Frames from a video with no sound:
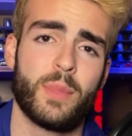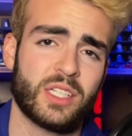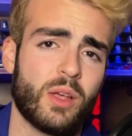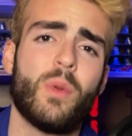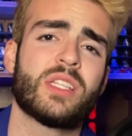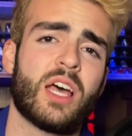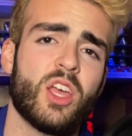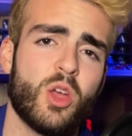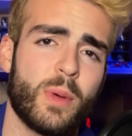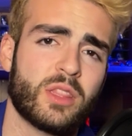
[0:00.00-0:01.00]
because I want to
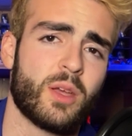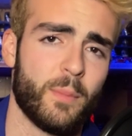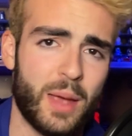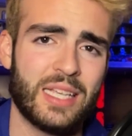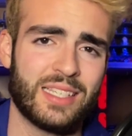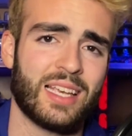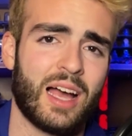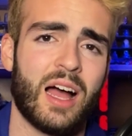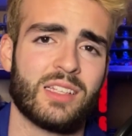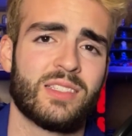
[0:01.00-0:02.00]
tell you about the amazing
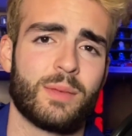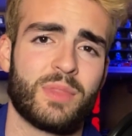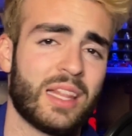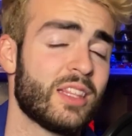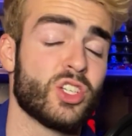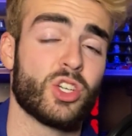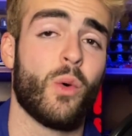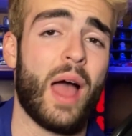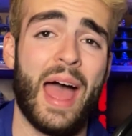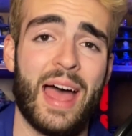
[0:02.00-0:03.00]
concept that this
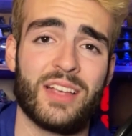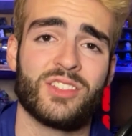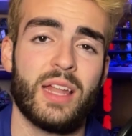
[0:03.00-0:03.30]
show has.